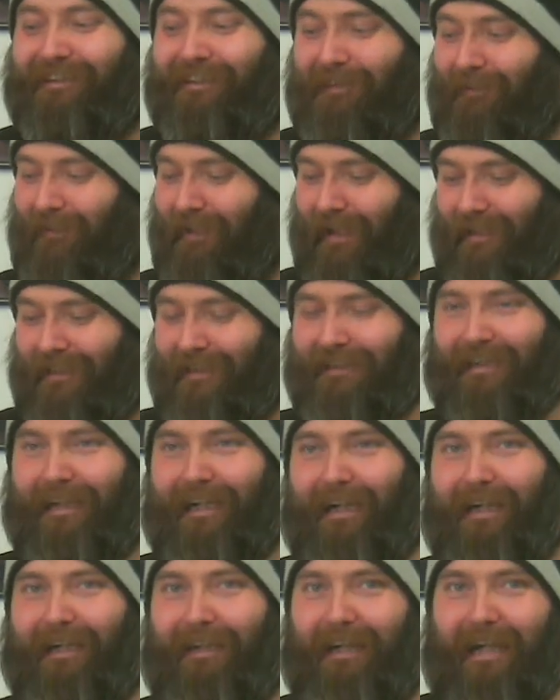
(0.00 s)

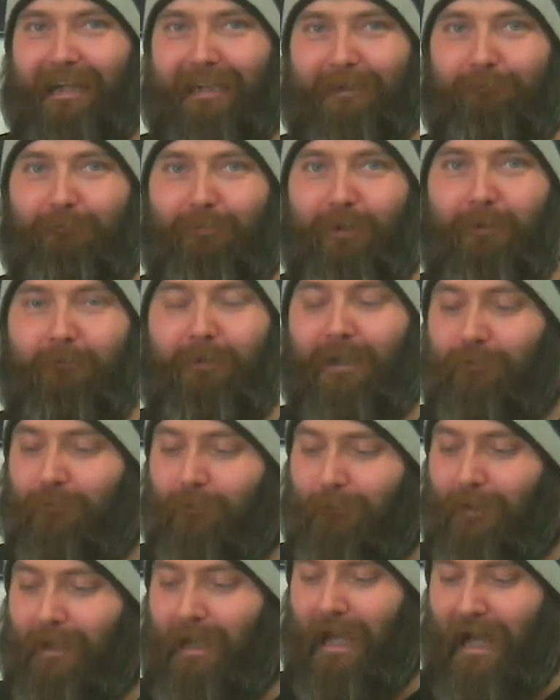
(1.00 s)
that's pretty much
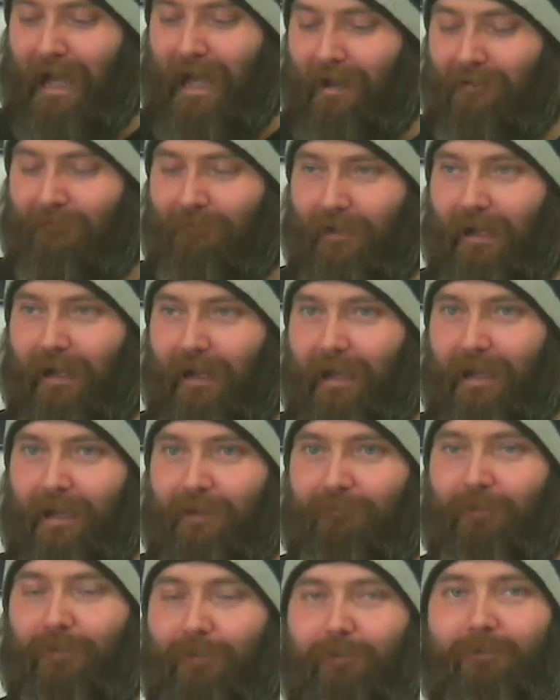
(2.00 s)
what we have.
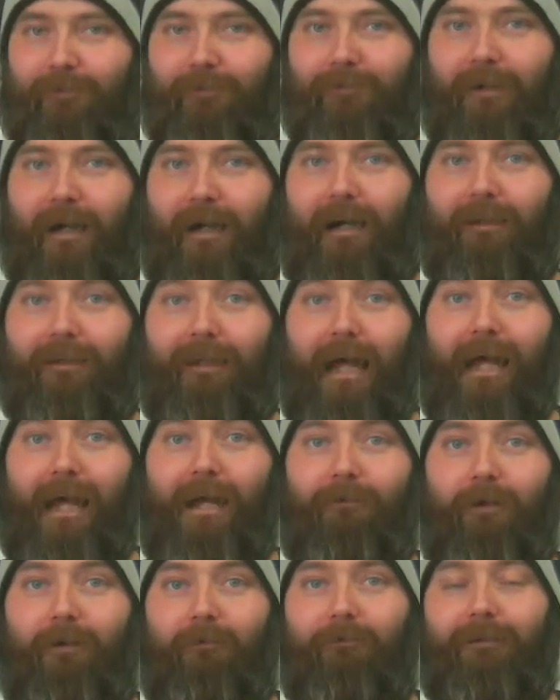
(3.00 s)
If you
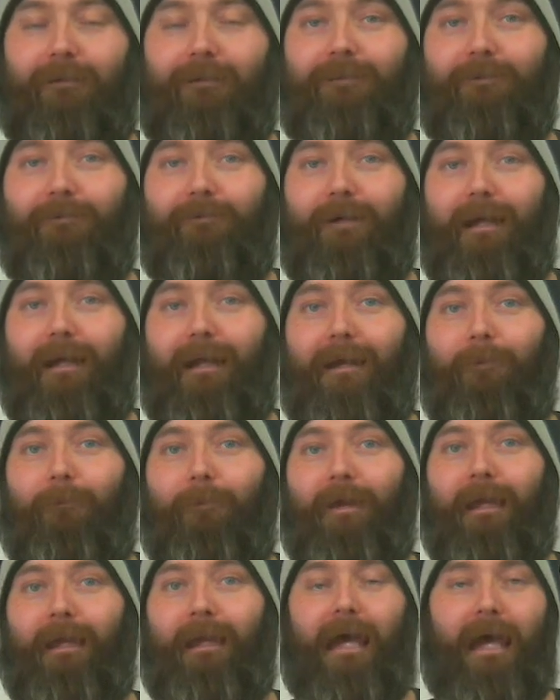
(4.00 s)
like what we're doing,
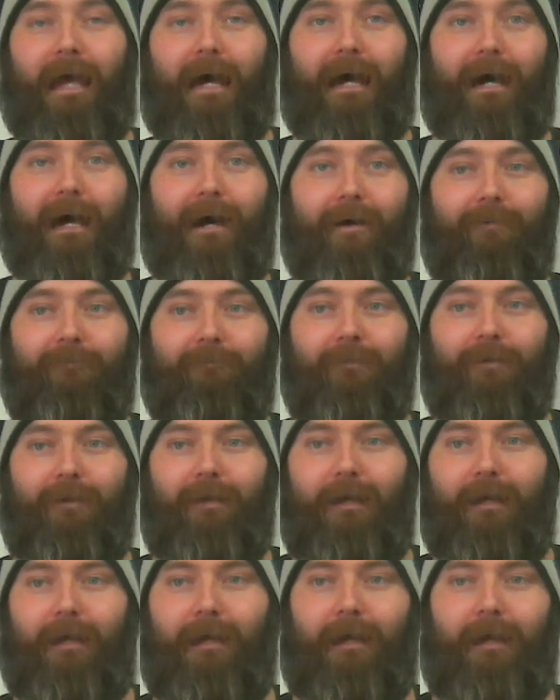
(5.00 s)
we have
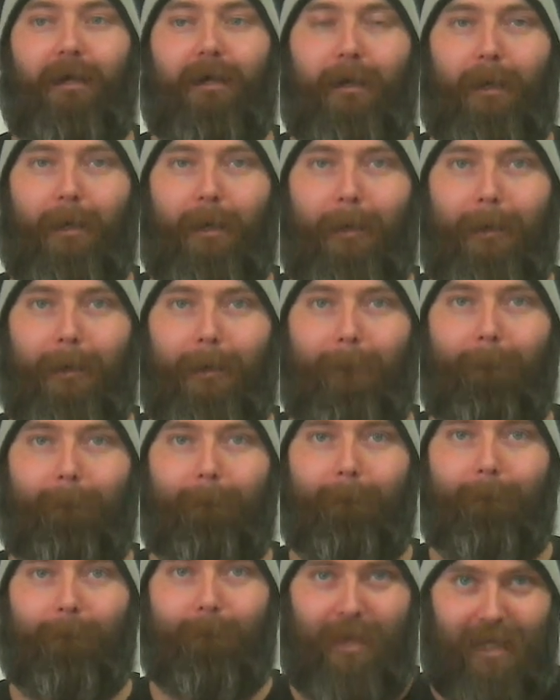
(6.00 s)
a
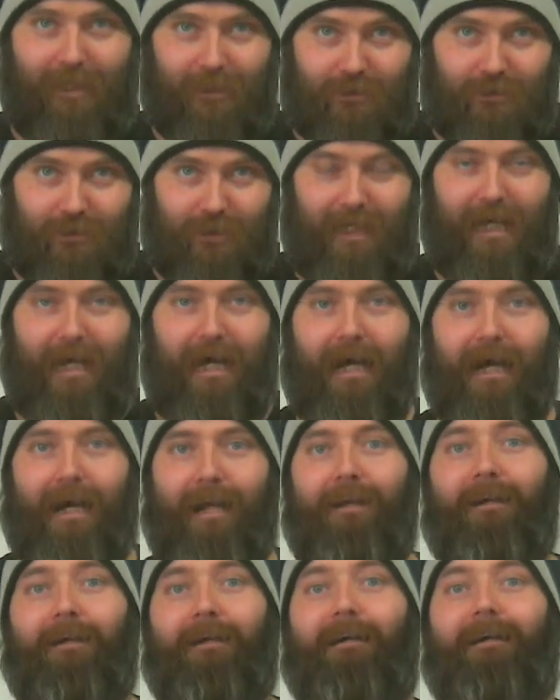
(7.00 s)

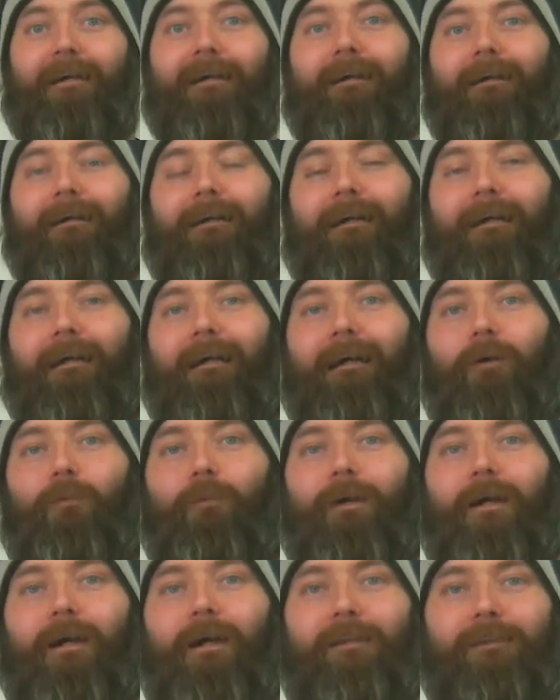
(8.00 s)
Patreon.
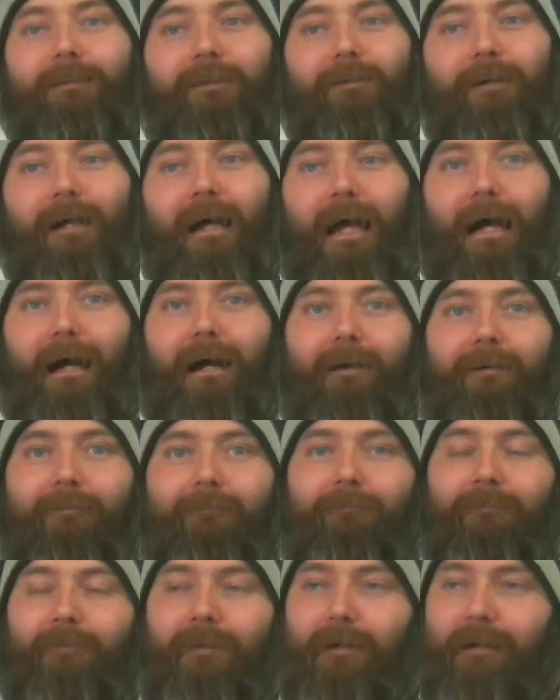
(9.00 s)
We also
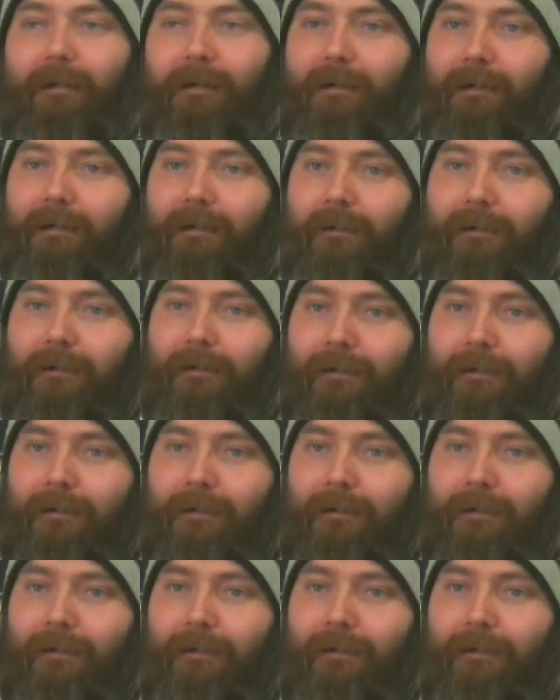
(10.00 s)
have a